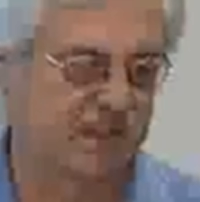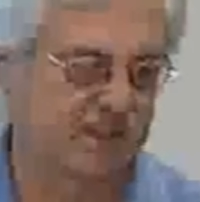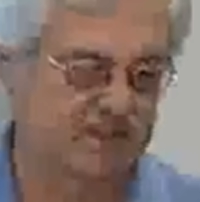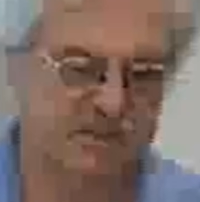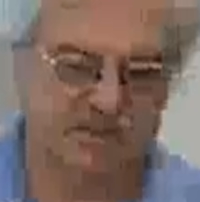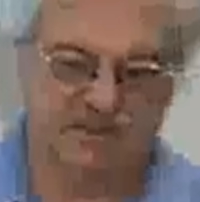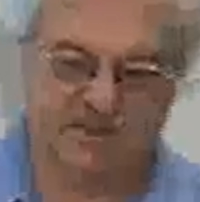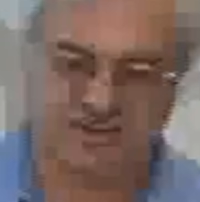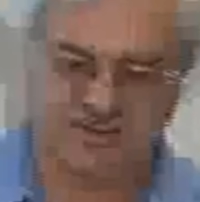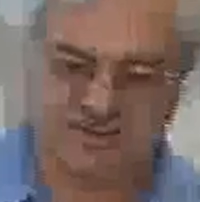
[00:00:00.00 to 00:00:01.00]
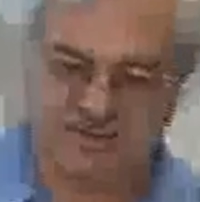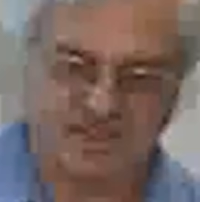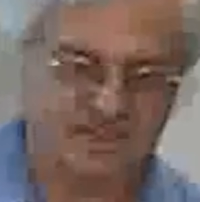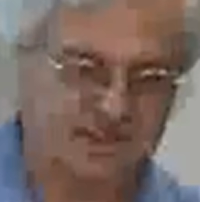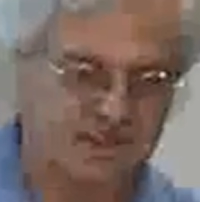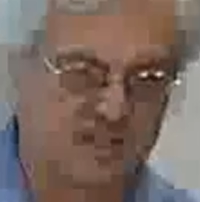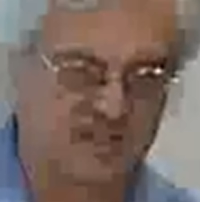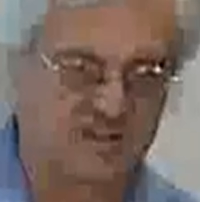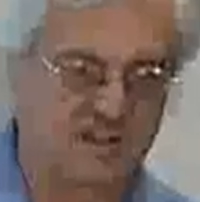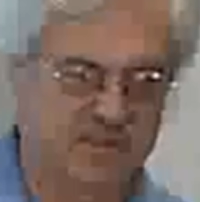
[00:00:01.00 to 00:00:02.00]
That's just the nature of that.
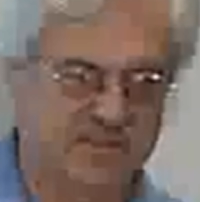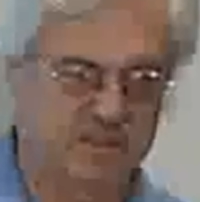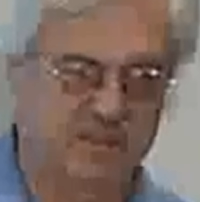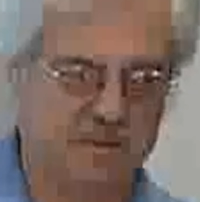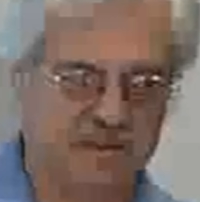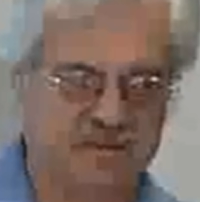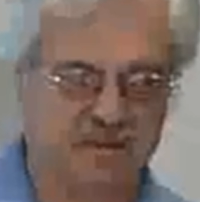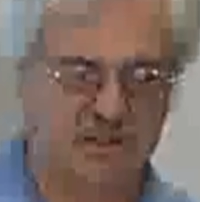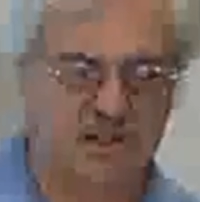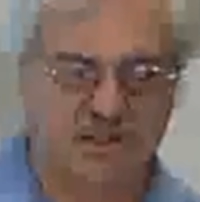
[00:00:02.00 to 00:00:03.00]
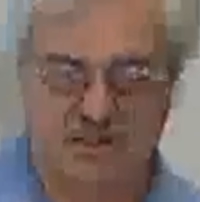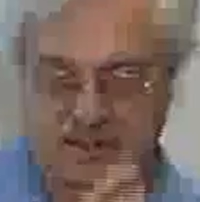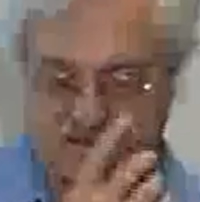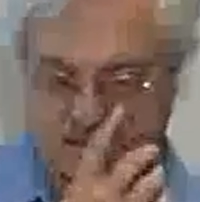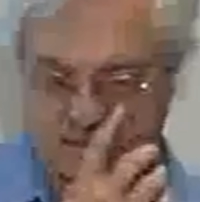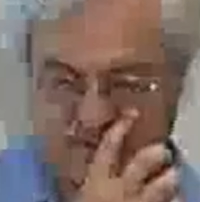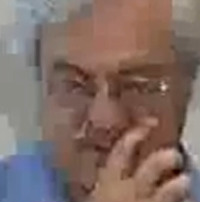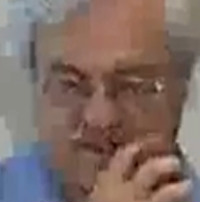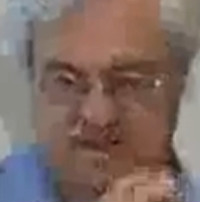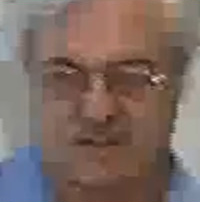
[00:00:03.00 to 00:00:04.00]
There are some limits. Some of
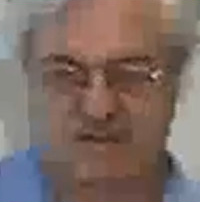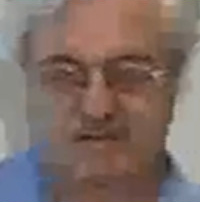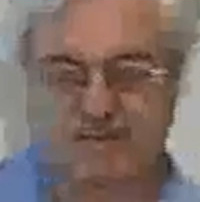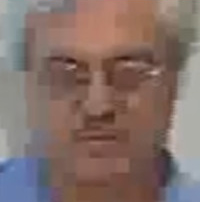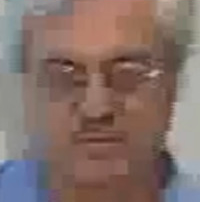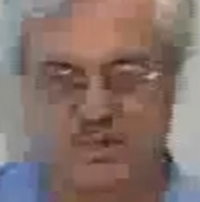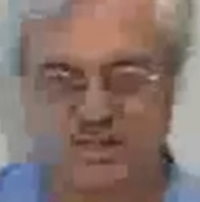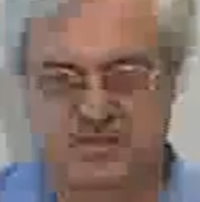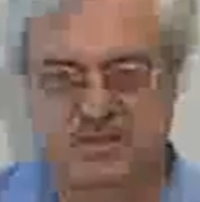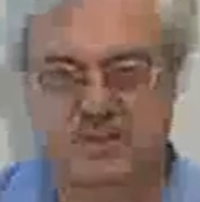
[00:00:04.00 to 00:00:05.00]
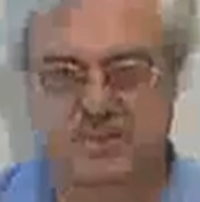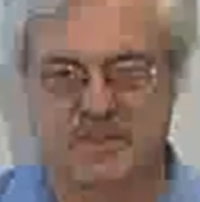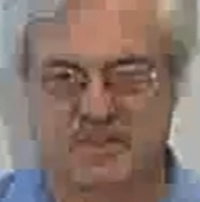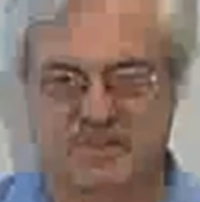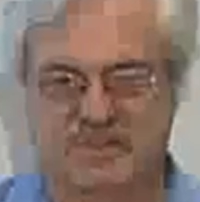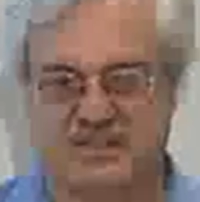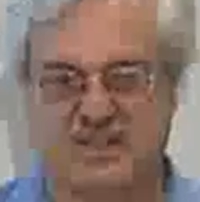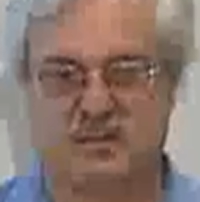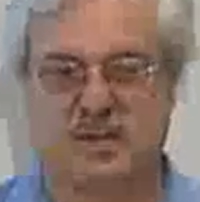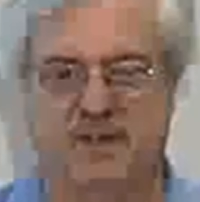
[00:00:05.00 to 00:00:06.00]
the larger commercial, just as a
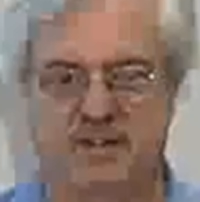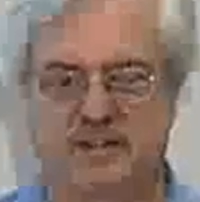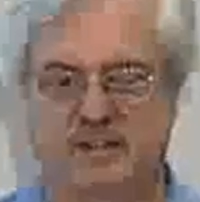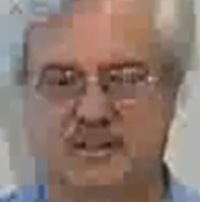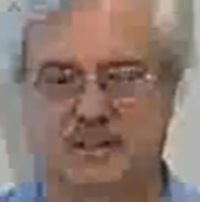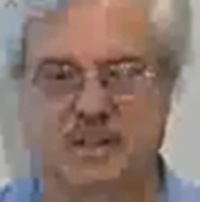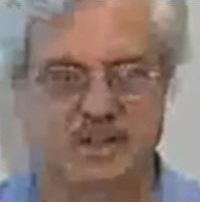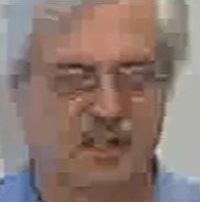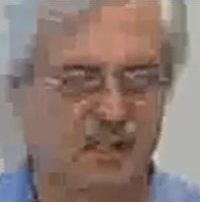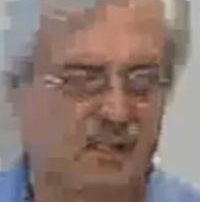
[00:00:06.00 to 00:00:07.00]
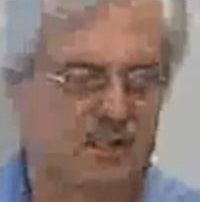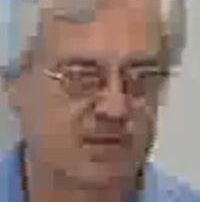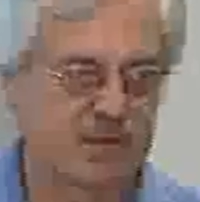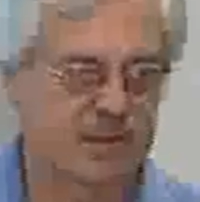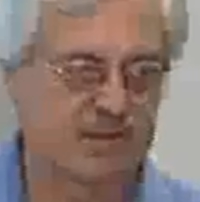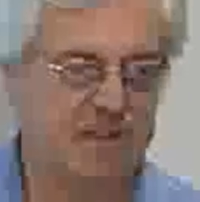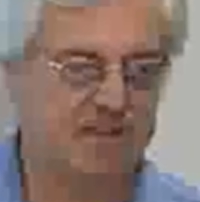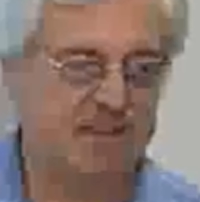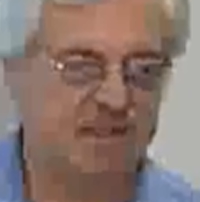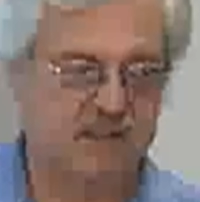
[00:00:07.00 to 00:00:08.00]
comparison, they
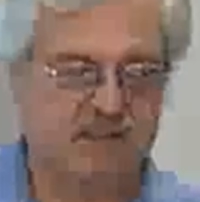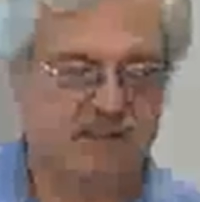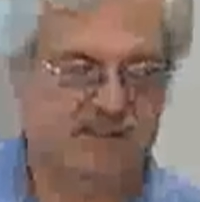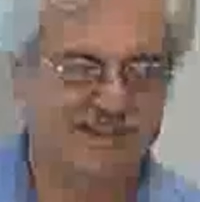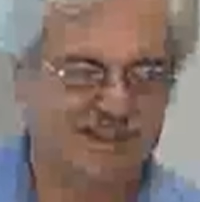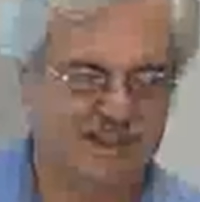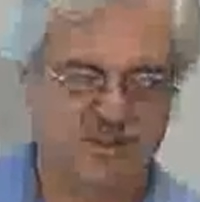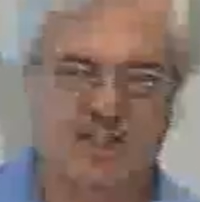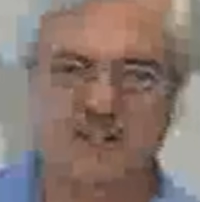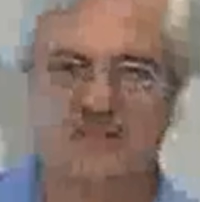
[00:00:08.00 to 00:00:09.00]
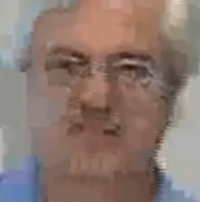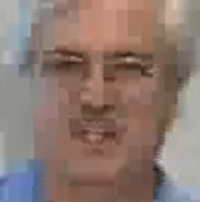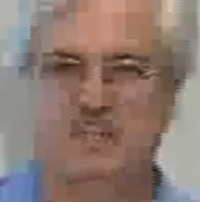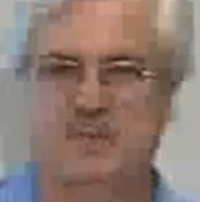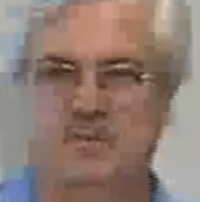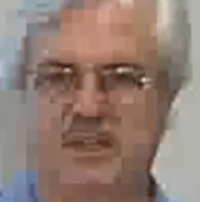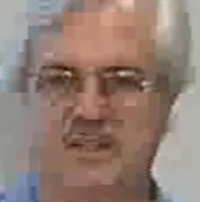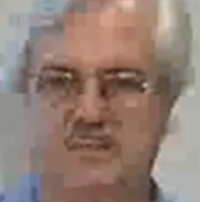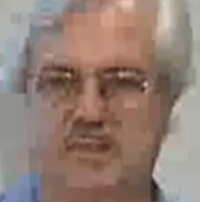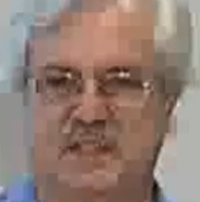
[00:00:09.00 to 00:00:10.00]
think they can change the shape of the
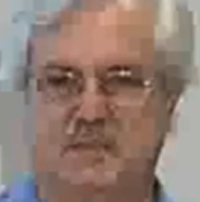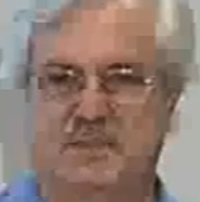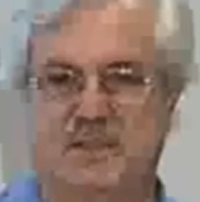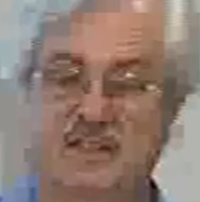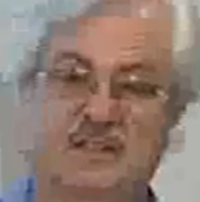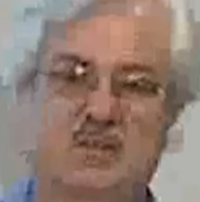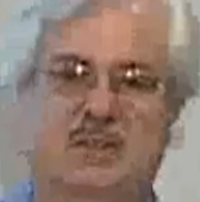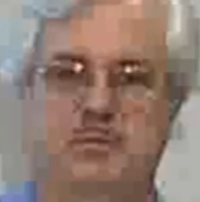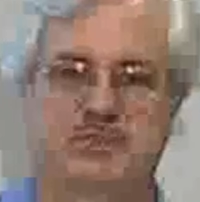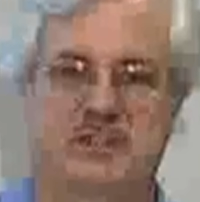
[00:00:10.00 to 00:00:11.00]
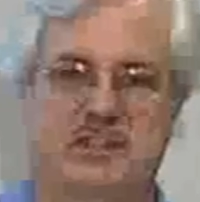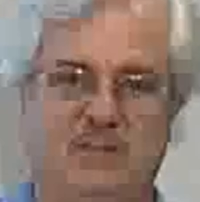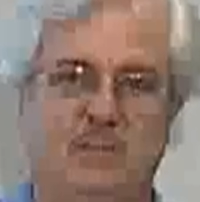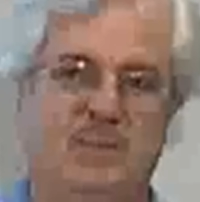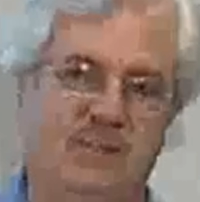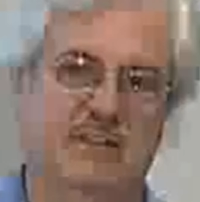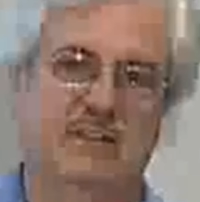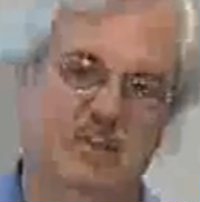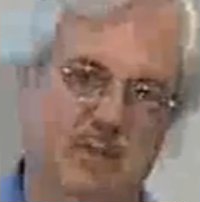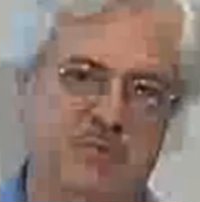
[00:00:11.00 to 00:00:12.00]
blades and pick up another 20%, even more than
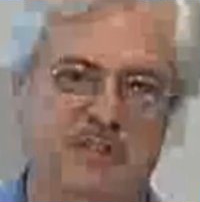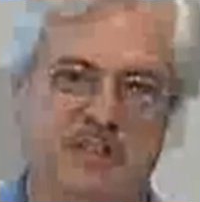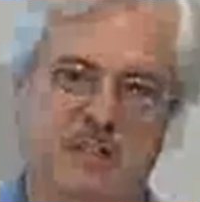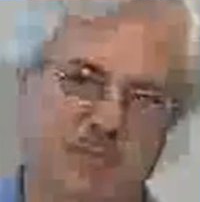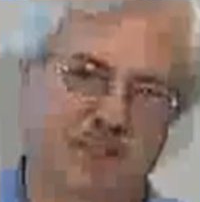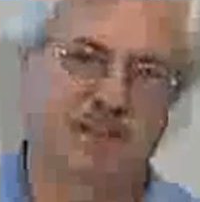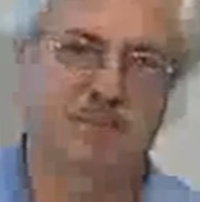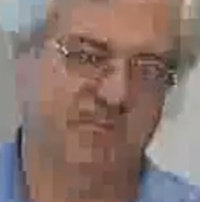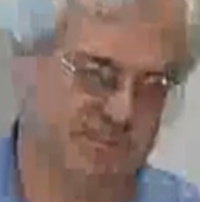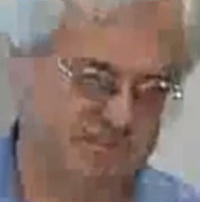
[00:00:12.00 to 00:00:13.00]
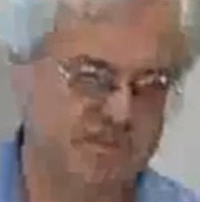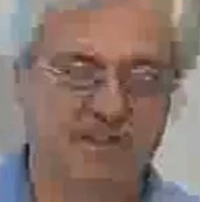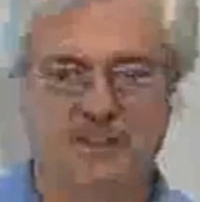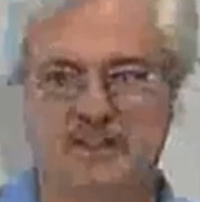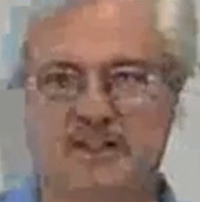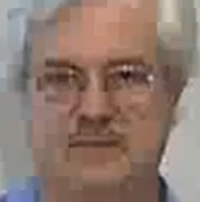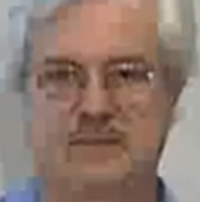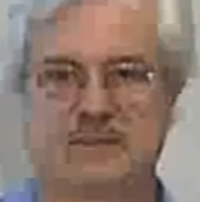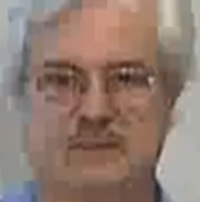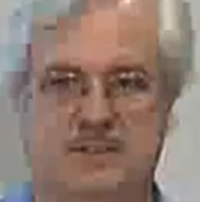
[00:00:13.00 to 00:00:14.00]
the 20% they picked up to this level.